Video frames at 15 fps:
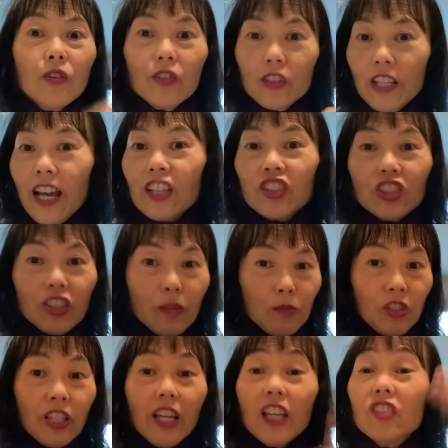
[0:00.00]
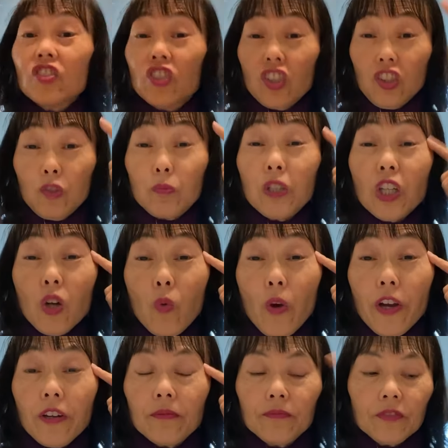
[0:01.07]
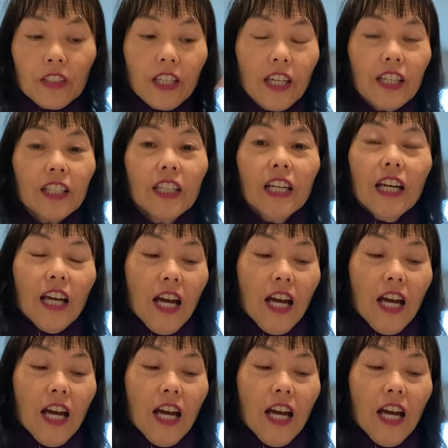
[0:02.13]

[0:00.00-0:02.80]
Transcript: The action step today is just being aware, okay?